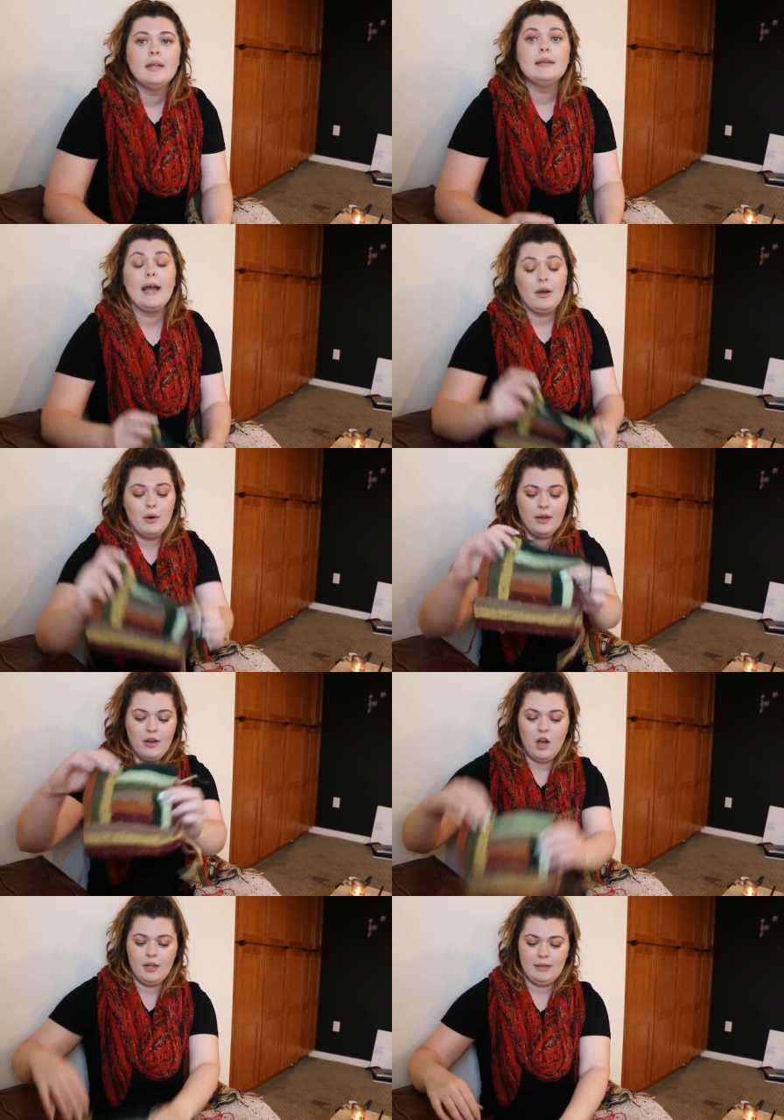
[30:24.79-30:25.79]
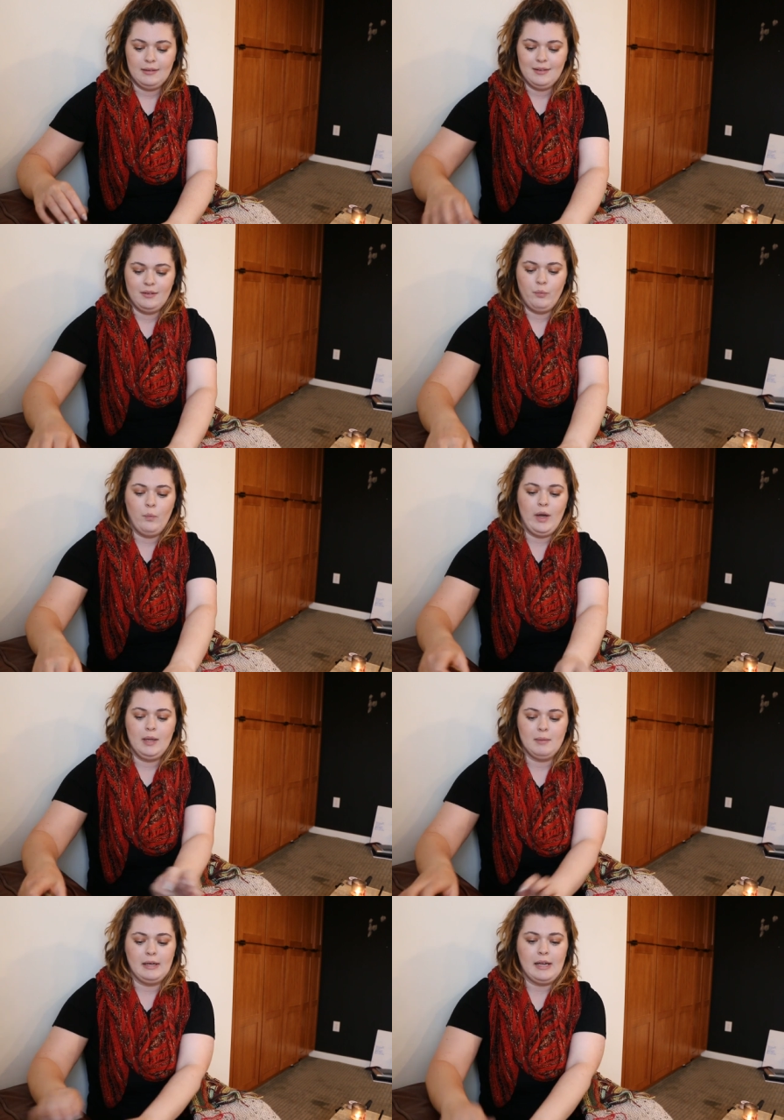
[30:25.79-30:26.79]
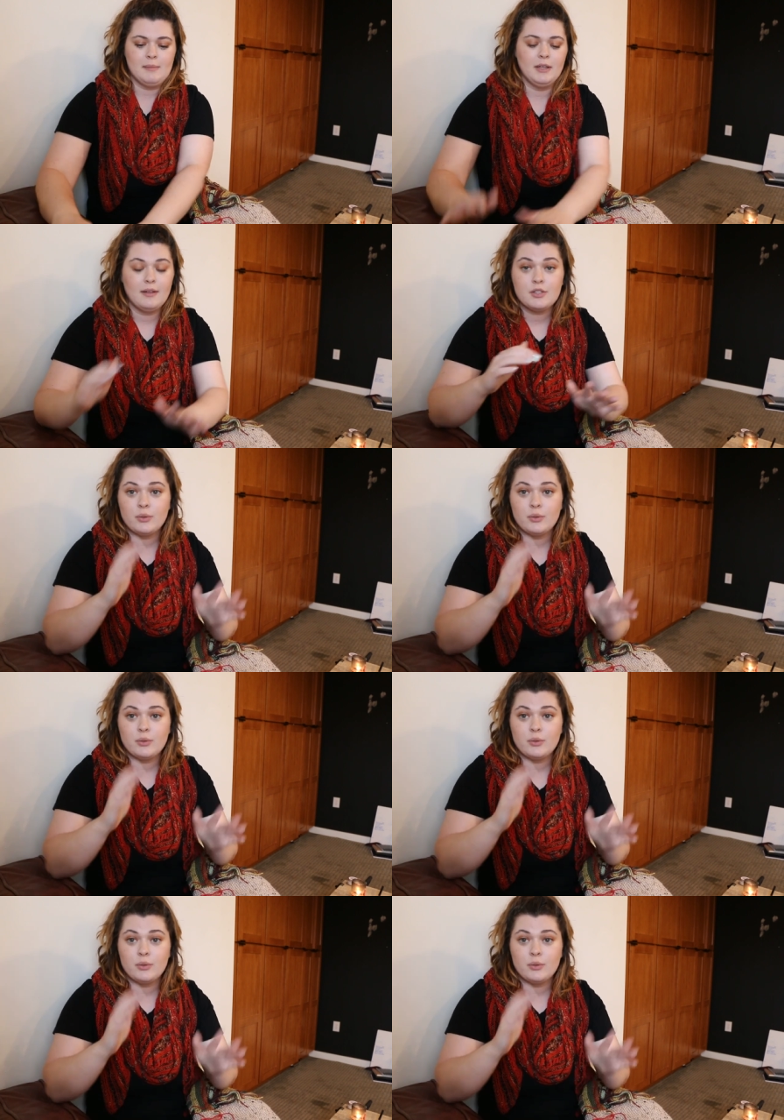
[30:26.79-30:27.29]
Now, what am I naming this?